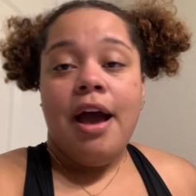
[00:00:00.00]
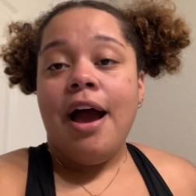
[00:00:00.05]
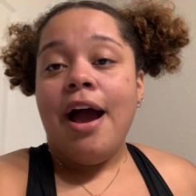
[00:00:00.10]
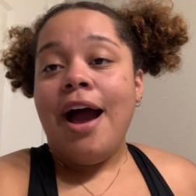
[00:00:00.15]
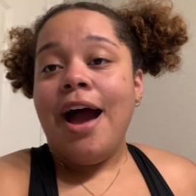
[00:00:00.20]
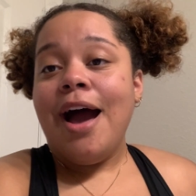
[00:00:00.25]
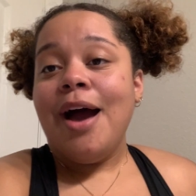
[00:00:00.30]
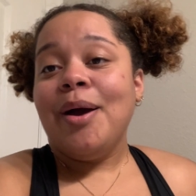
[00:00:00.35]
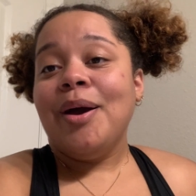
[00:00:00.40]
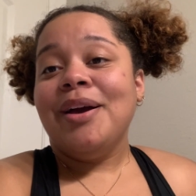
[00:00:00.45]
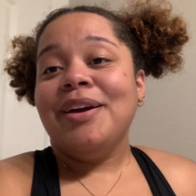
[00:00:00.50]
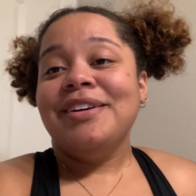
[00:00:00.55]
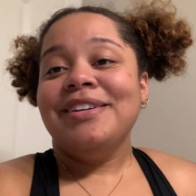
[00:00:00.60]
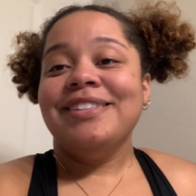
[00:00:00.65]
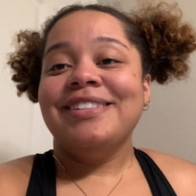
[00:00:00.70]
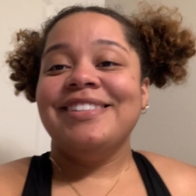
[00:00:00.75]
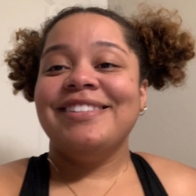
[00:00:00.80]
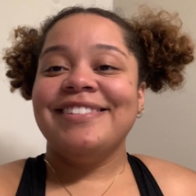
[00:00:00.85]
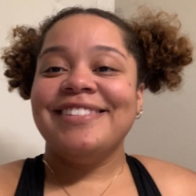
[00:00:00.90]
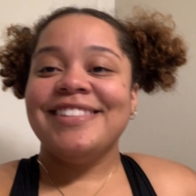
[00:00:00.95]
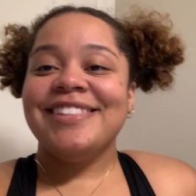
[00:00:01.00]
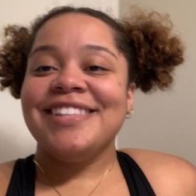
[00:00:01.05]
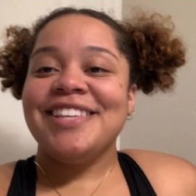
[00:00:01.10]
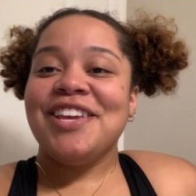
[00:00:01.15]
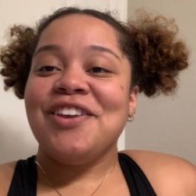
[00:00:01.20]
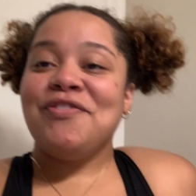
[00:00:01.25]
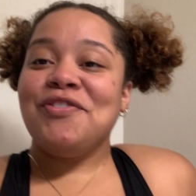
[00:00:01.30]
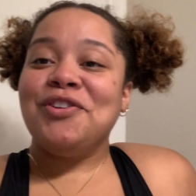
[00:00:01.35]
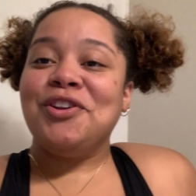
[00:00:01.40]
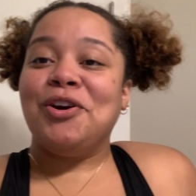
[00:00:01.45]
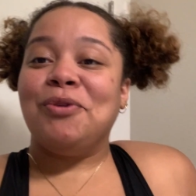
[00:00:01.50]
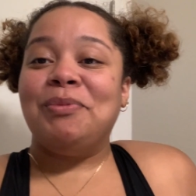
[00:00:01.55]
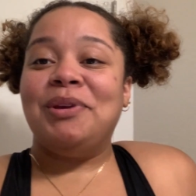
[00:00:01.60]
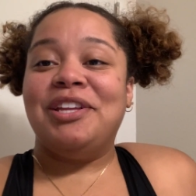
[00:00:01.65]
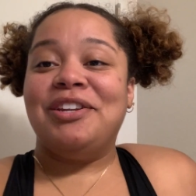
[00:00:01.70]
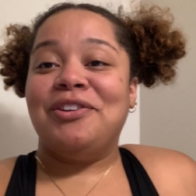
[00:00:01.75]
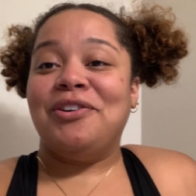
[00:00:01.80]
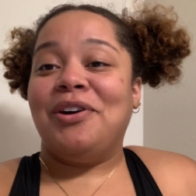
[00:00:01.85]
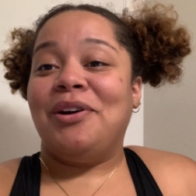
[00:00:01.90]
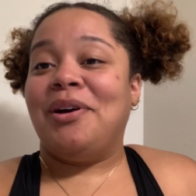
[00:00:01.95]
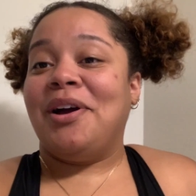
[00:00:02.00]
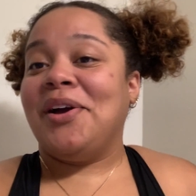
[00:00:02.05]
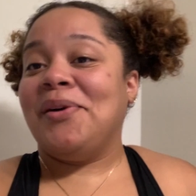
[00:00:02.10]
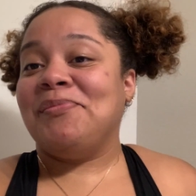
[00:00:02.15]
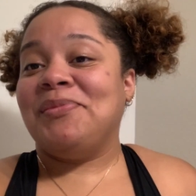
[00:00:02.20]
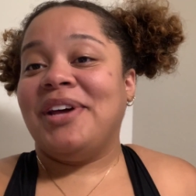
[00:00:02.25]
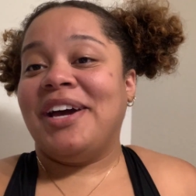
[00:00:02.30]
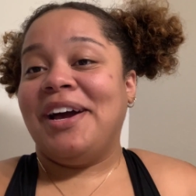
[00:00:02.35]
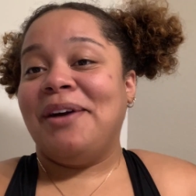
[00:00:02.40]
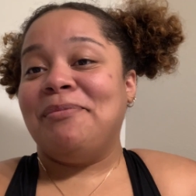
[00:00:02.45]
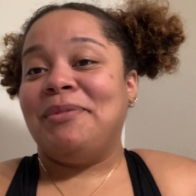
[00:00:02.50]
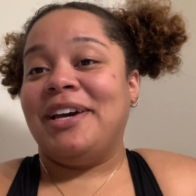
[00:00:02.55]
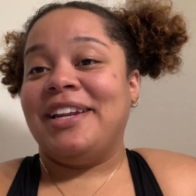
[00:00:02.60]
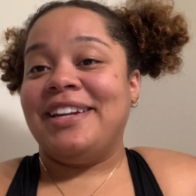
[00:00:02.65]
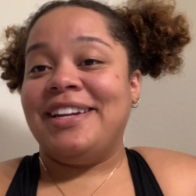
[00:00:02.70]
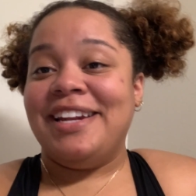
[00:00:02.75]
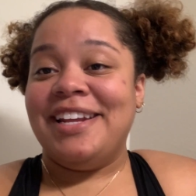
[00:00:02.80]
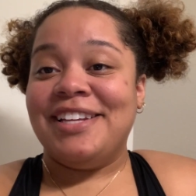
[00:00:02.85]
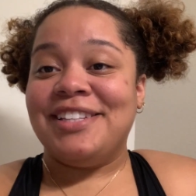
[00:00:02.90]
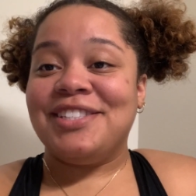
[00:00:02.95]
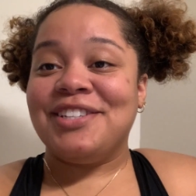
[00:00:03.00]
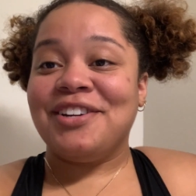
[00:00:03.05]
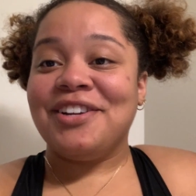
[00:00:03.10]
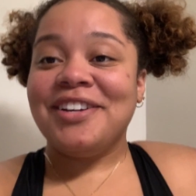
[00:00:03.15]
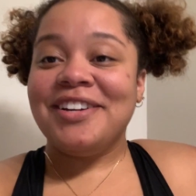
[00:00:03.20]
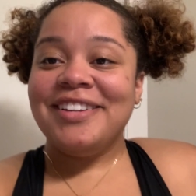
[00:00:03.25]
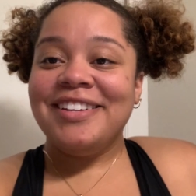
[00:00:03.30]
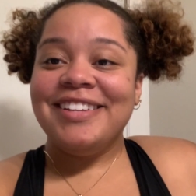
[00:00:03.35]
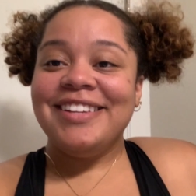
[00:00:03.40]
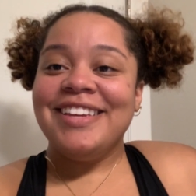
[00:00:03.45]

if you know me, you know I'm not a dancer,